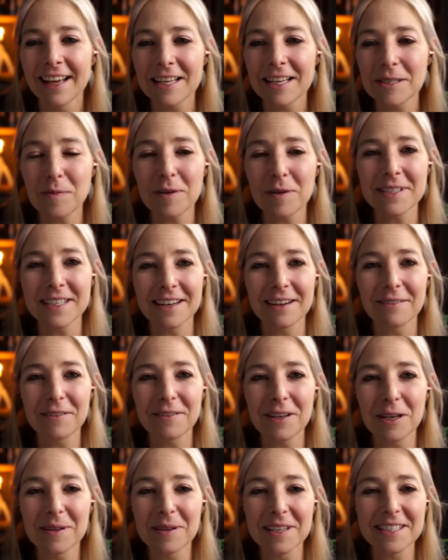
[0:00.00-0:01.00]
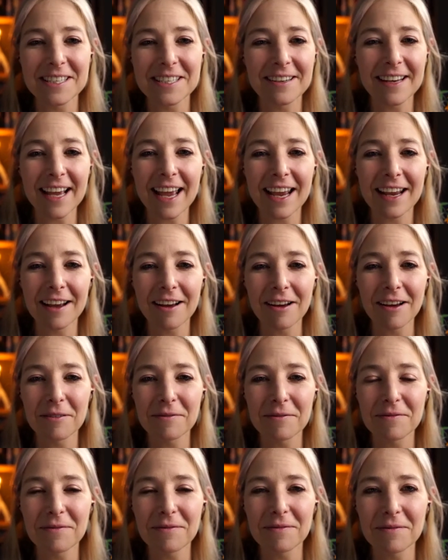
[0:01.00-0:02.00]
As president of Humanist UK,
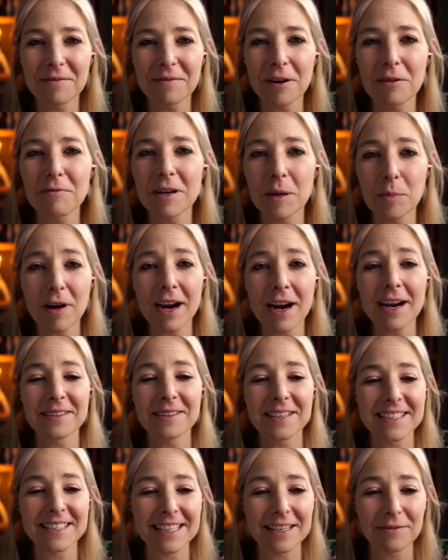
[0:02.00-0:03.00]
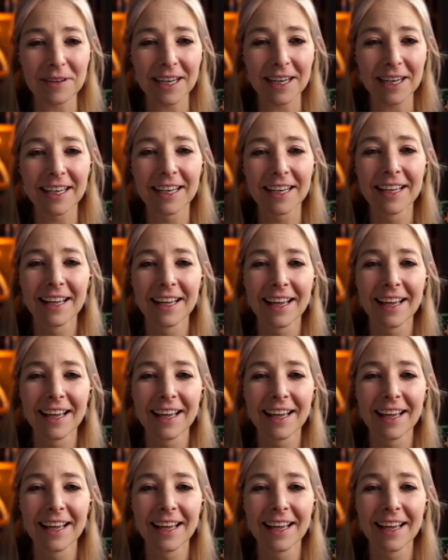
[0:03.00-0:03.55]
I've felt really proud this evening